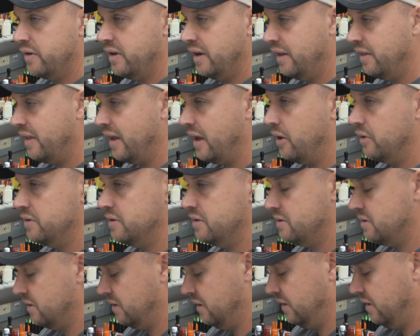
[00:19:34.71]
or 10
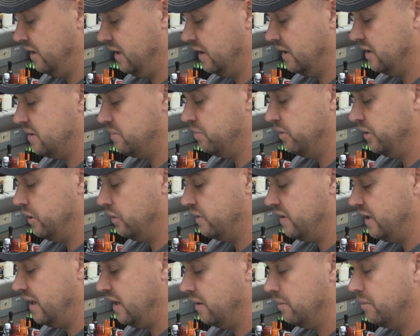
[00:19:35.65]
thousandths in thickness, but
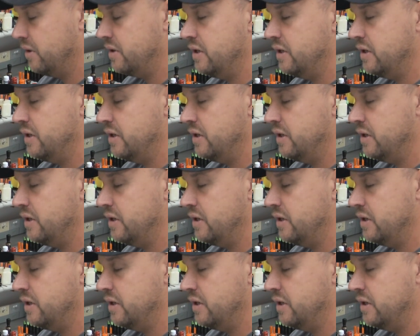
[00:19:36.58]
you're taking